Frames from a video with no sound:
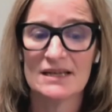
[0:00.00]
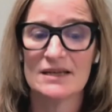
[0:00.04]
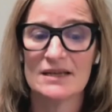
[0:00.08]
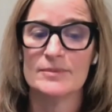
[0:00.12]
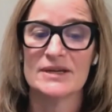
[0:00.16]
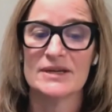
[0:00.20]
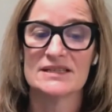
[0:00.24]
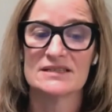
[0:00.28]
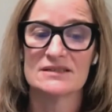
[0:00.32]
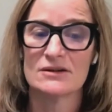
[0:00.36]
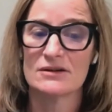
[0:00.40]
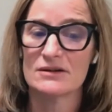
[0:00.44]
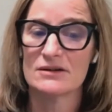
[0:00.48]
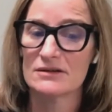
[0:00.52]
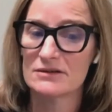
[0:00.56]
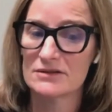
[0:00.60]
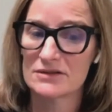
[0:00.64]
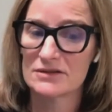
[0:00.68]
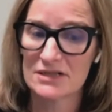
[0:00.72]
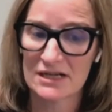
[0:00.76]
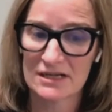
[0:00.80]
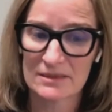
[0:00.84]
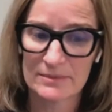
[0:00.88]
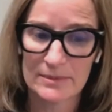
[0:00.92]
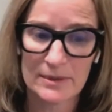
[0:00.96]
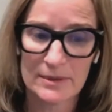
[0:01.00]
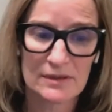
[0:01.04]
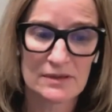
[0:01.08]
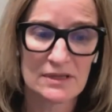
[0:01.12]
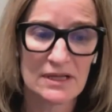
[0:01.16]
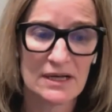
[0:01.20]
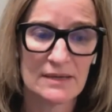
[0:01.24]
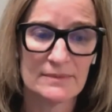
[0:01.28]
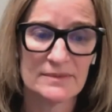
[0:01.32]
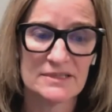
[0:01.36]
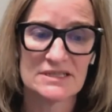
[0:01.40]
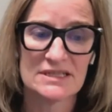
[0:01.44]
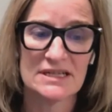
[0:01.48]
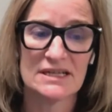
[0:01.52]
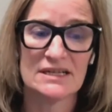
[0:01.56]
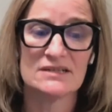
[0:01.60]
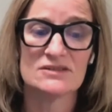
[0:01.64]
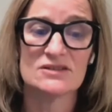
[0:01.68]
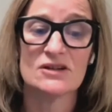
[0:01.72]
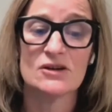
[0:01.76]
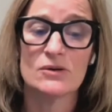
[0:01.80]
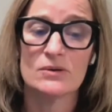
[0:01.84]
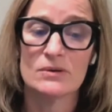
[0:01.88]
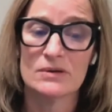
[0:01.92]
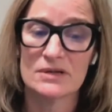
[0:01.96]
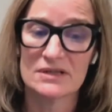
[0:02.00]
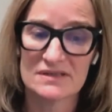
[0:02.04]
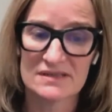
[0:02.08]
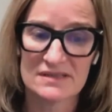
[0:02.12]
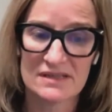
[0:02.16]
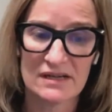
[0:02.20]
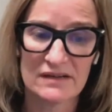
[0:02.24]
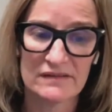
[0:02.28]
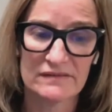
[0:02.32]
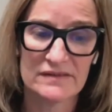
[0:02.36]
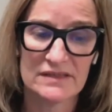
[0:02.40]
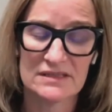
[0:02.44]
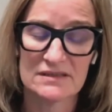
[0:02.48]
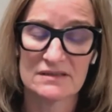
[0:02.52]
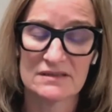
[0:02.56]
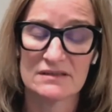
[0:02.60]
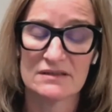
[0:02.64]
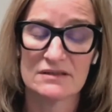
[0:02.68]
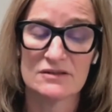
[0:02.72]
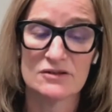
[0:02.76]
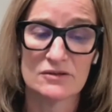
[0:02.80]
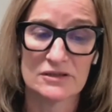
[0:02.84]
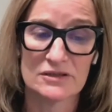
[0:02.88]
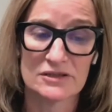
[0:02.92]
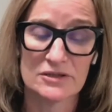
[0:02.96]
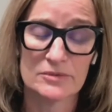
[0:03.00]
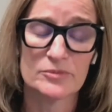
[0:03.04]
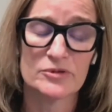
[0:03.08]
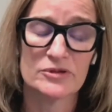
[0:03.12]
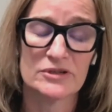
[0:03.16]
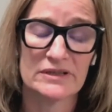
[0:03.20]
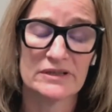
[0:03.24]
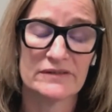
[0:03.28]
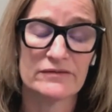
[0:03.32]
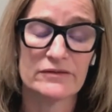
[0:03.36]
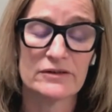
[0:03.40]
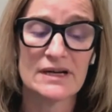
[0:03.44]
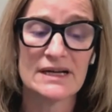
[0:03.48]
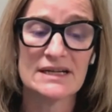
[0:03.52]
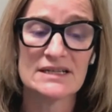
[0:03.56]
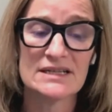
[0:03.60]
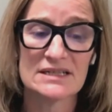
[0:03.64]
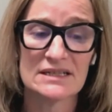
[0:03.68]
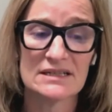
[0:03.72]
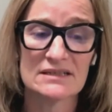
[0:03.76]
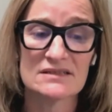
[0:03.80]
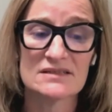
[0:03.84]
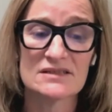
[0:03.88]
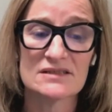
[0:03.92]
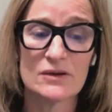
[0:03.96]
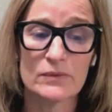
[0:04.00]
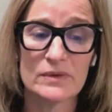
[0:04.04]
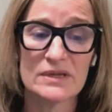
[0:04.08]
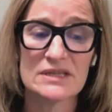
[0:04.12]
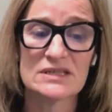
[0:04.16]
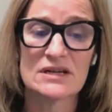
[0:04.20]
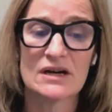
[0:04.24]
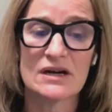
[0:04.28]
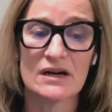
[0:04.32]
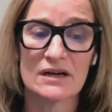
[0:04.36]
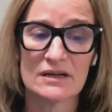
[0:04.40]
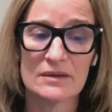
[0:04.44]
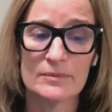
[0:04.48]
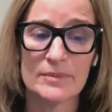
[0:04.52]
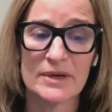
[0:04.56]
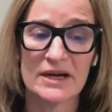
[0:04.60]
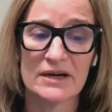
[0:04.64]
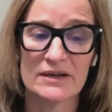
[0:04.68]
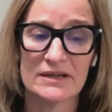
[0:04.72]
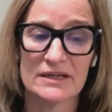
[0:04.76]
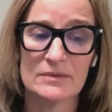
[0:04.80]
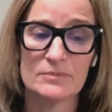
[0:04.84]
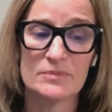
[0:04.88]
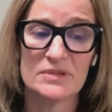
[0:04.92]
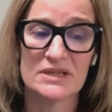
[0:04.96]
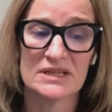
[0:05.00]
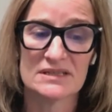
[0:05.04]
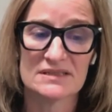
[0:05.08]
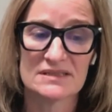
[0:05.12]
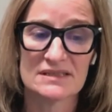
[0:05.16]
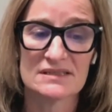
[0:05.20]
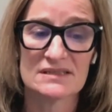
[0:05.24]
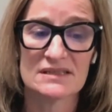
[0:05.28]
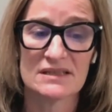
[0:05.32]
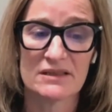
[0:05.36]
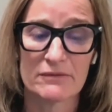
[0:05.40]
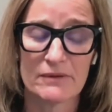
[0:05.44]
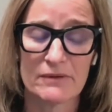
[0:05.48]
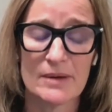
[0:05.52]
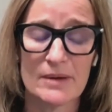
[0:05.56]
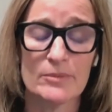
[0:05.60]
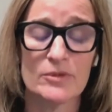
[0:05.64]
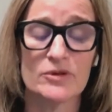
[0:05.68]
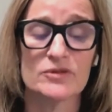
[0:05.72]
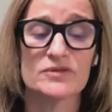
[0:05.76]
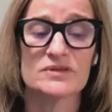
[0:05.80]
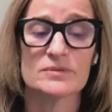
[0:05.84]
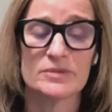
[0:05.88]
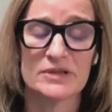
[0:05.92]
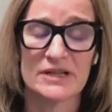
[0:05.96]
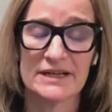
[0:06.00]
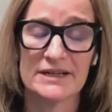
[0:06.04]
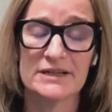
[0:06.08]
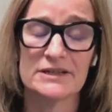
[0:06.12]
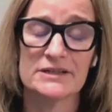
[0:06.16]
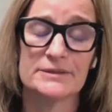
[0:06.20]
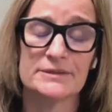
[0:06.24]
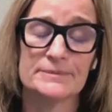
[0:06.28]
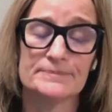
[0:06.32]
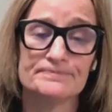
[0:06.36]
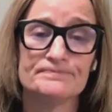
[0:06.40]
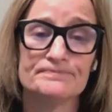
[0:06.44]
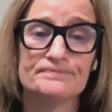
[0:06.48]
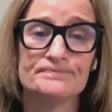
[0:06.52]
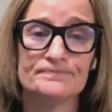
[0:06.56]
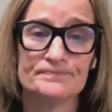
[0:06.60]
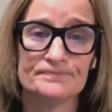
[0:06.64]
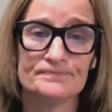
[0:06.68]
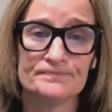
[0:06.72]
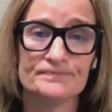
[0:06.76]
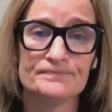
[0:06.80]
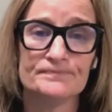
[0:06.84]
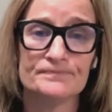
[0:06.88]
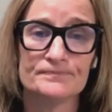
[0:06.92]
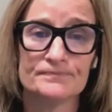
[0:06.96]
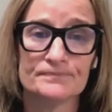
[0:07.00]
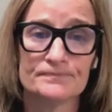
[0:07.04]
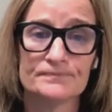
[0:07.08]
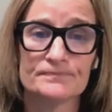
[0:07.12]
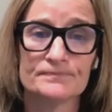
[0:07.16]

It makes it mm-hmm. harder to talk about climate change or to solve this nuclear proliferation. So we talk about it because it's a threat multiplier. Got it.